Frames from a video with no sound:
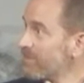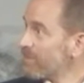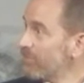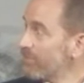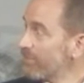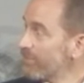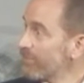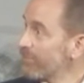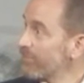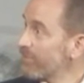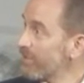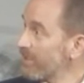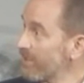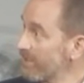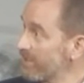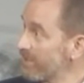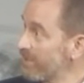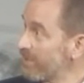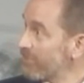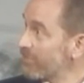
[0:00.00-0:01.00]
where through
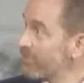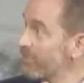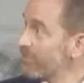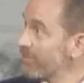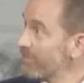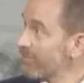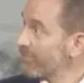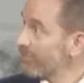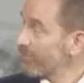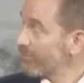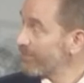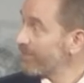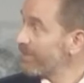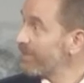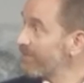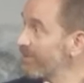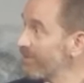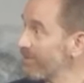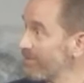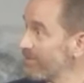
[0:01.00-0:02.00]
architecture and through
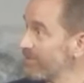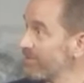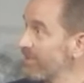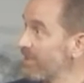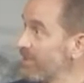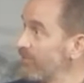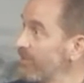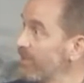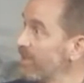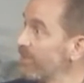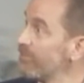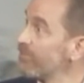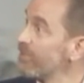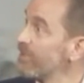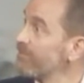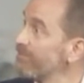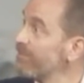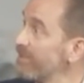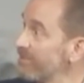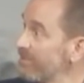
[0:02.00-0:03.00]
interior design we can
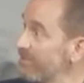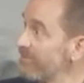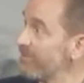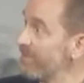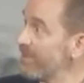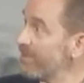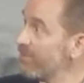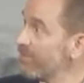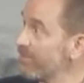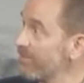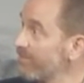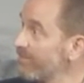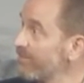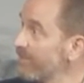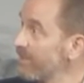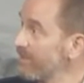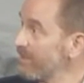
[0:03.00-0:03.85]
bring bits of nature